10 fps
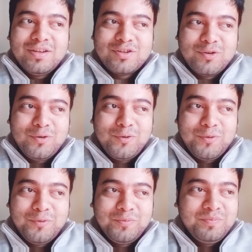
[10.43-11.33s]

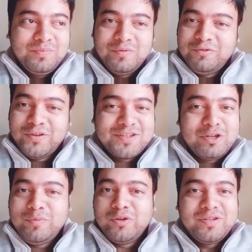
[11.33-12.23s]
So first
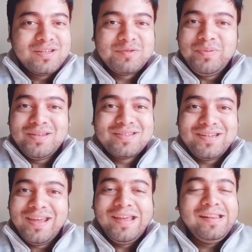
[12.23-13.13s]
of all, just be
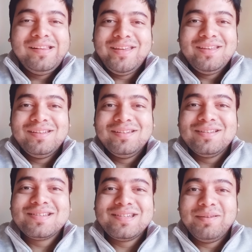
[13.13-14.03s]
stay healthy,
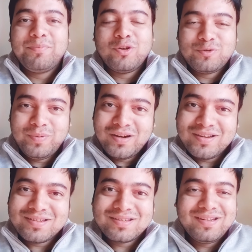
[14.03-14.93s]
stay
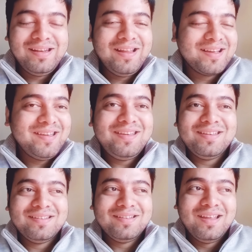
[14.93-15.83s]
prosperous, stay lucky,
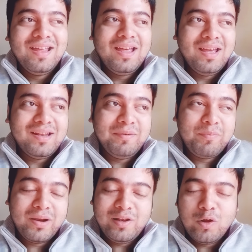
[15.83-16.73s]
and I
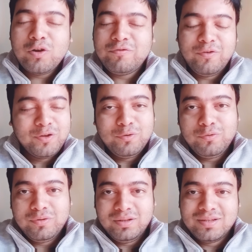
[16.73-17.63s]
pray a lot for
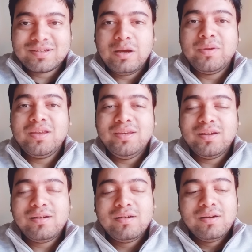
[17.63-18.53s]
you in this coming
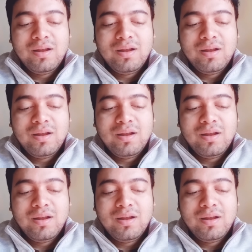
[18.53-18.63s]
year.